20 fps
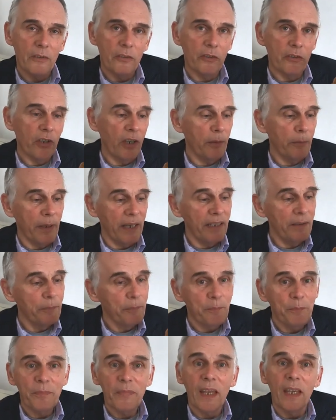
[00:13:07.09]
Cinnamon.
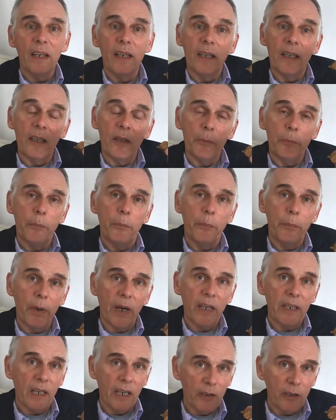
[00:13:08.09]
But